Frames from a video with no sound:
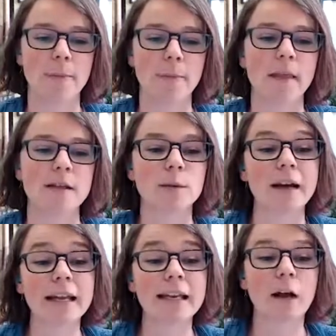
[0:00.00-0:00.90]
So
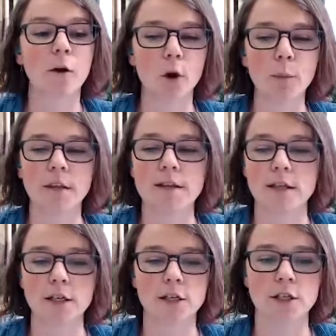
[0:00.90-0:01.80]
I can now open this
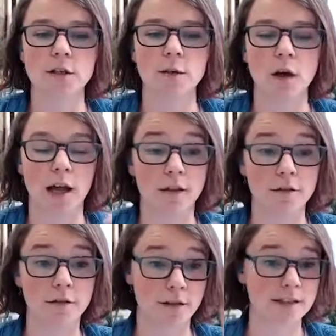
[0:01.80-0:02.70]
issue
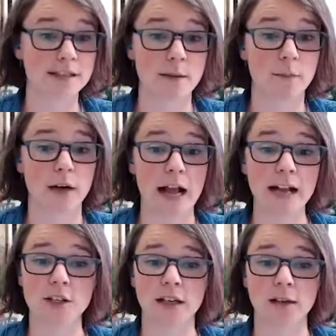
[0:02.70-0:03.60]
on this separate
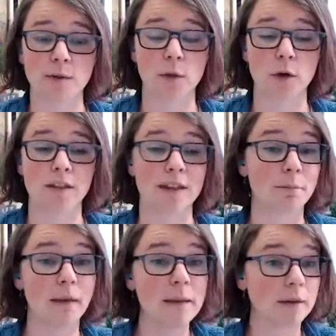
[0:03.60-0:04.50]
action items board that
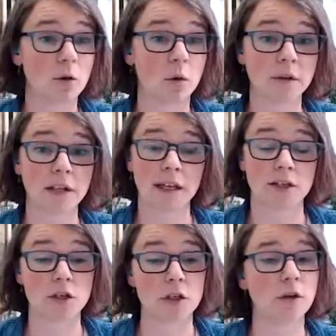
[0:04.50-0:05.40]
might be only
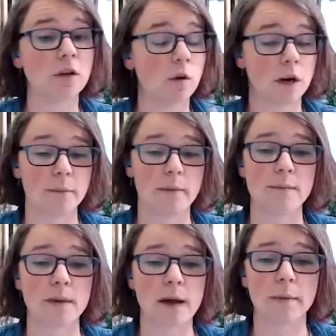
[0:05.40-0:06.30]
internal or it might
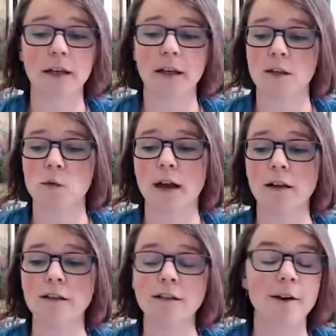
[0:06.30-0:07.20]
be public as
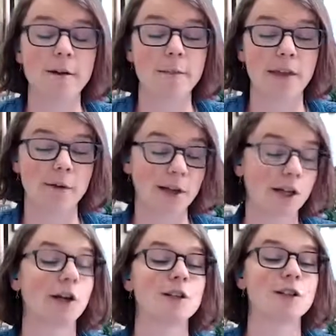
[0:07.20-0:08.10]
well. I would
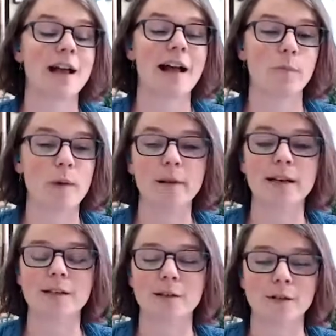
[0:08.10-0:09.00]
encourage you to have it
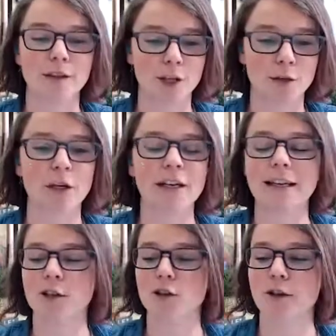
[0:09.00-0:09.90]
public so that the community
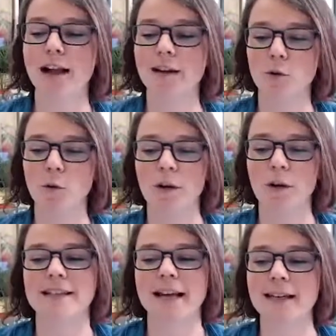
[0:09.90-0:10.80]
can track what the
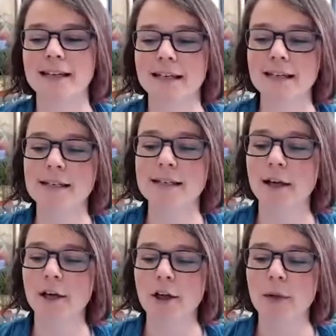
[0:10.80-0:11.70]
status is.
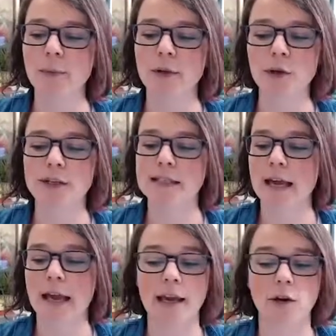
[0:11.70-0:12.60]
But you can say,
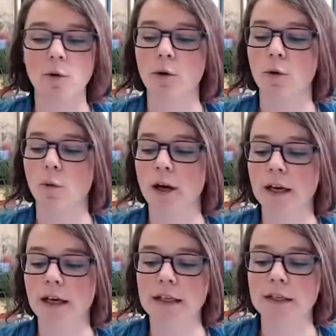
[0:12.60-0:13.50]
hey, cool, we're going
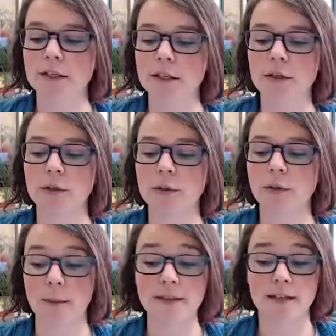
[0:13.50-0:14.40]
to need to
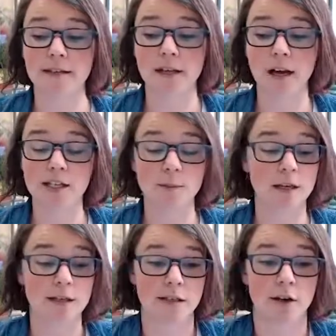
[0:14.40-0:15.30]
update the docs
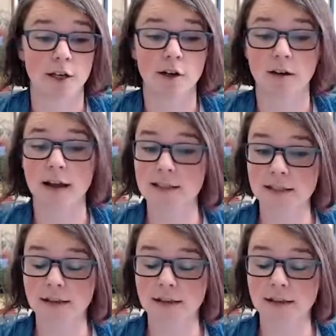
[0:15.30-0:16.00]
because they're incorrect.